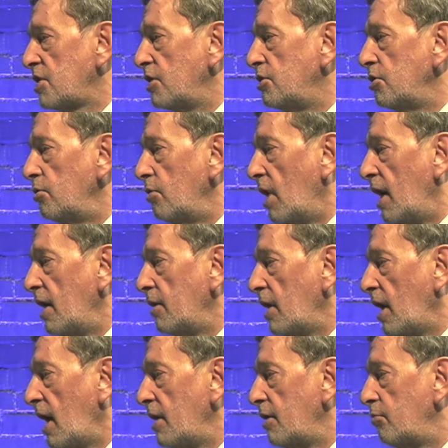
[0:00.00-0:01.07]
I do,
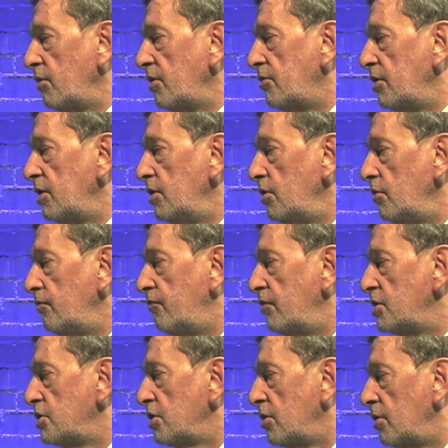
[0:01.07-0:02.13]
and with the new
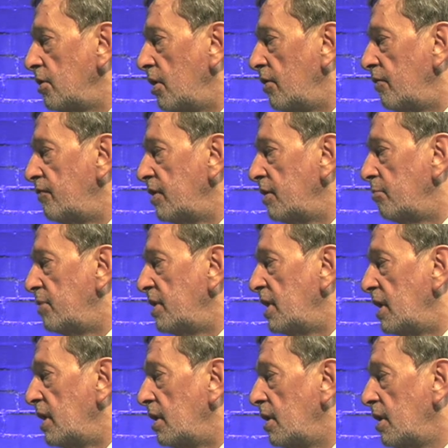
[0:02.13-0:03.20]
vision of it
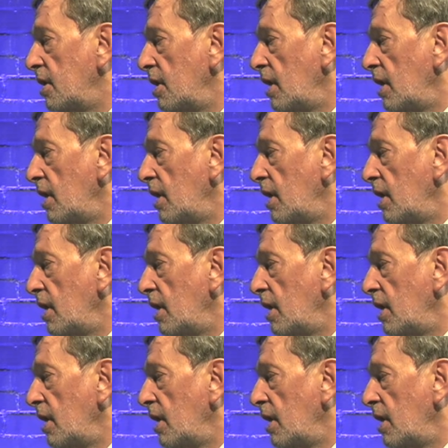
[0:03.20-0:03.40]
being